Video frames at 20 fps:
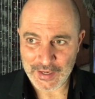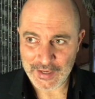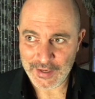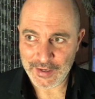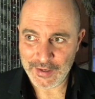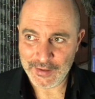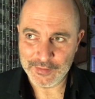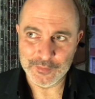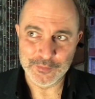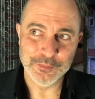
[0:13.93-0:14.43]

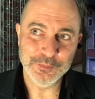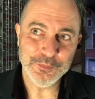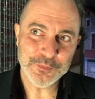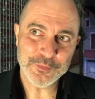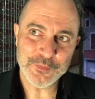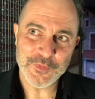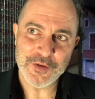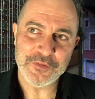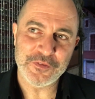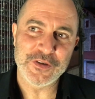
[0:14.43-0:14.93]
And
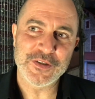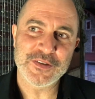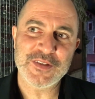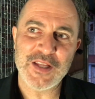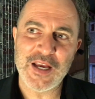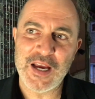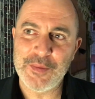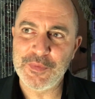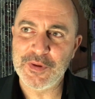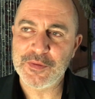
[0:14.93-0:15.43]
the first
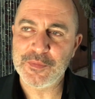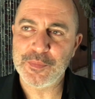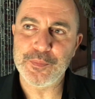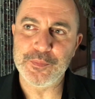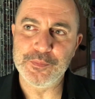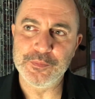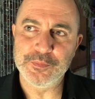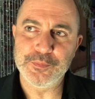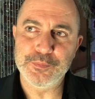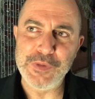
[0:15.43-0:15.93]
time that
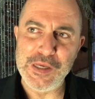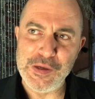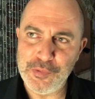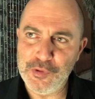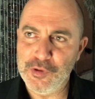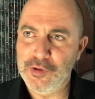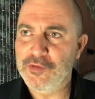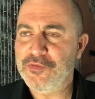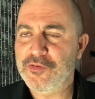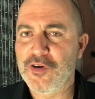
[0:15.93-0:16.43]

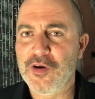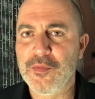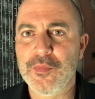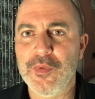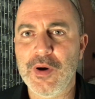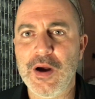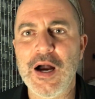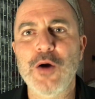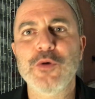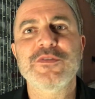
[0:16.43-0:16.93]
people from
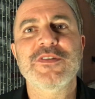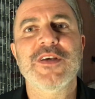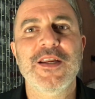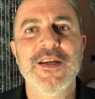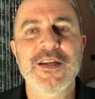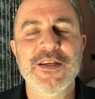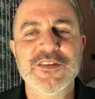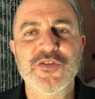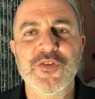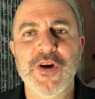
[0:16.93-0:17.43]

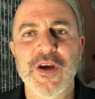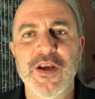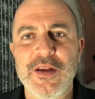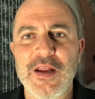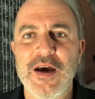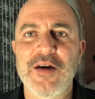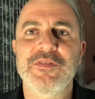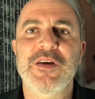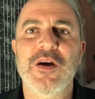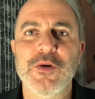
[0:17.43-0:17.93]
outside Israel
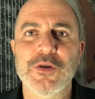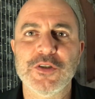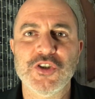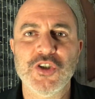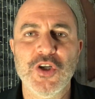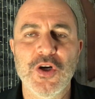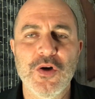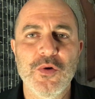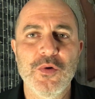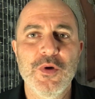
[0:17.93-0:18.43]
loved our
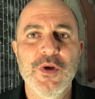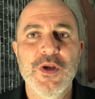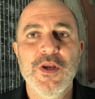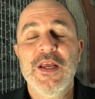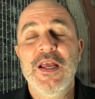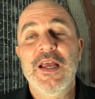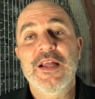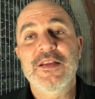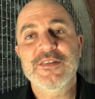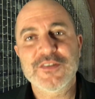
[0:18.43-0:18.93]
show,
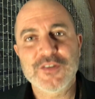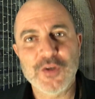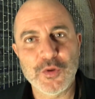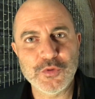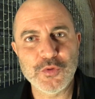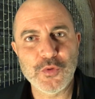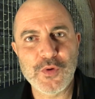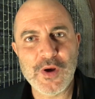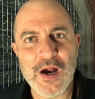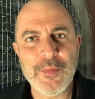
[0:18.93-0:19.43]
so
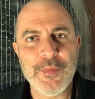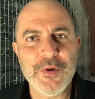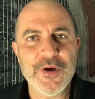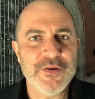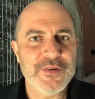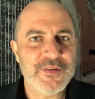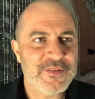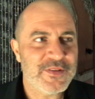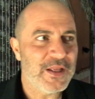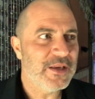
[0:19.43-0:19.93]
to come
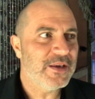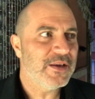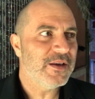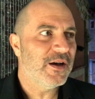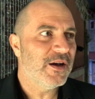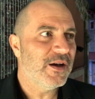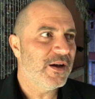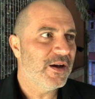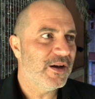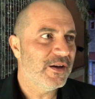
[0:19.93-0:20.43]
here is like
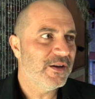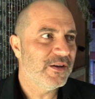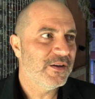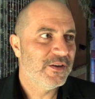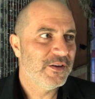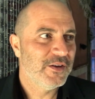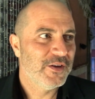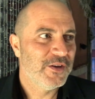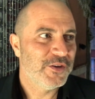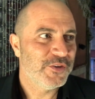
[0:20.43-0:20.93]
uh,
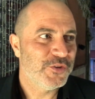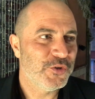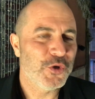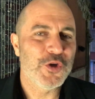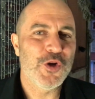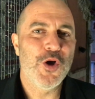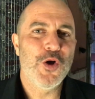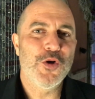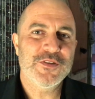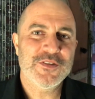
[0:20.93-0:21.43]
to
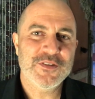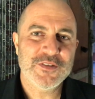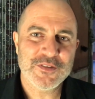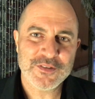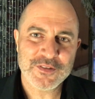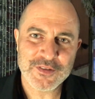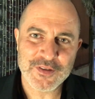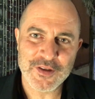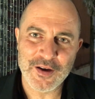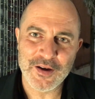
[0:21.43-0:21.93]
close
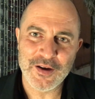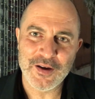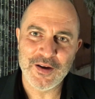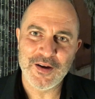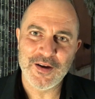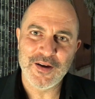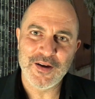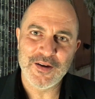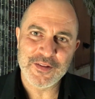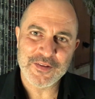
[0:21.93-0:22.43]

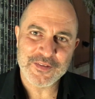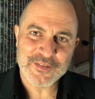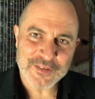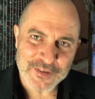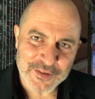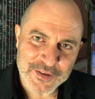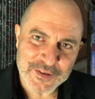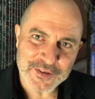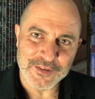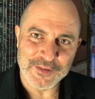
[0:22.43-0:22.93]
uh, the
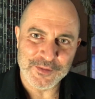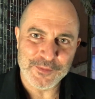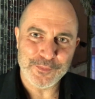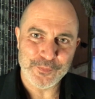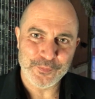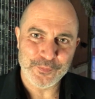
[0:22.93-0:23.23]
circle.